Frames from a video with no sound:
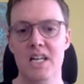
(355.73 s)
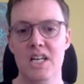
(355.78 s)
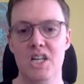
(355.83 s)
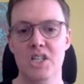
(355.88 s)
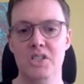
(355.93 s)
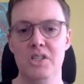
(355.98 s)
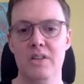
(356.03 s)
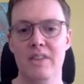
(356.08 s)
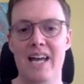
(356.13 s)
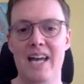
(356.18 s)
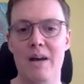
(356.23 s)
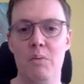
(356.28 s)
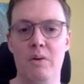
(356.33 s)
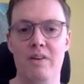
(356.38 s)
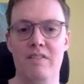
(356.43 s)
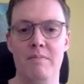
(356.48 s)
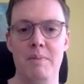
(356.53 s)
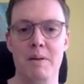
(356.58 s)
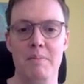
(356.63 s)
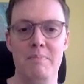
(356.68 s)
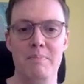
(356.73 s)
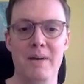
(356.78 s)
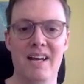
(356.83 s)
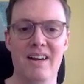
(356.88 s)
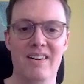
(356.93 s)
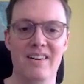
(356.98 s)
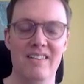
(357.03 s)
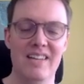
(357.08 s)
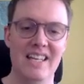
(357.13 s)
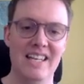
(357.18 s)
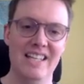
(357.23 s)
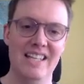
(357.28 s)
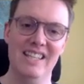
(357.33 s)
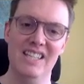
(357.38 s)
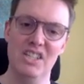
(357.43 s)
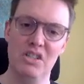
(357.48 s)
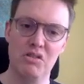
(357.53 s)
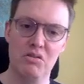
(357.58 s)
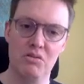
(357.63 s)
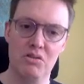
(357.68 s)
So that would have been better.
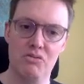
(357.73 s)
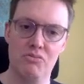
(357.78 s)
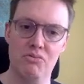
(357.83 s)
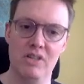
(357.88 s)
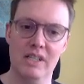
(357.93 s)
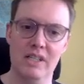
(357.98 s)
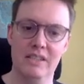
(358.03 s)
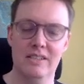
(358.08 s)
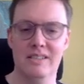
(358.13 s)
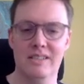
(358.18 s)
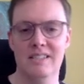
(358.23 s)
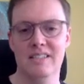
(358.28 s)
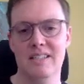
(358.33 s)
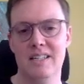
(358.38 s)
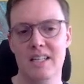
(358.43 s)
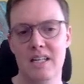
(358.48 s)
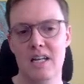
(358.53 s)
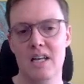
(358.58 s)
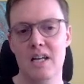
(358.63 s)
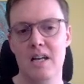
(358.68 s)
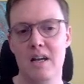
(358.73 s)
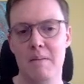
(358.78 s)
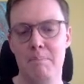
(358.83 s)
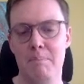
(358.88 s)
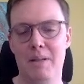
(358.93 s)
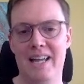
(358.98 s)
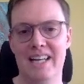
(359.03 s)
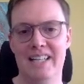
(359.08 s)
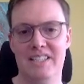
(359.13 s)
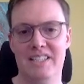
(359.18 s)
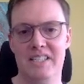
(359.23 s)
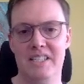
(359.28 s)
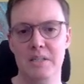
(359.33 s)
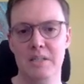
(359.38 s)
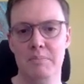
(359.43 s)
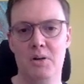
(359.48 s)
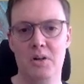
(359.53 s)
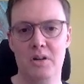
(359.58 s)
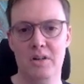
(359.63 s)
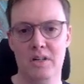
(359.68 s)
This restricts black's c
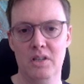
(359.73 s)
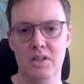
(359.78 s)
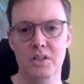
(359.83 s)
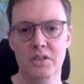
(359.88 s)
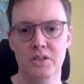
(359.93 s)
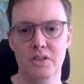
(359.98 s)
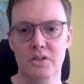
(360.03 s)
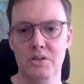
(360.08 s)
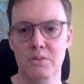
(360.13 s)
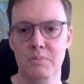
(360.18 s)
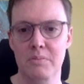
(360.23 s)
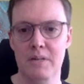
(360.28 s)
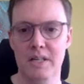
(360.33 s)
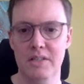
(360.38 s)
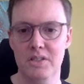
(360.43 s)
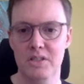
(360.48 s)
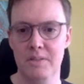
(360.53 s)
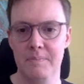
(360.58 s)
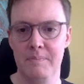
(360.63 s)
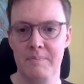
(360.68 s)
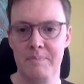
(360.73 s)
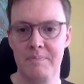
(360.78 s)
pawn a little too much.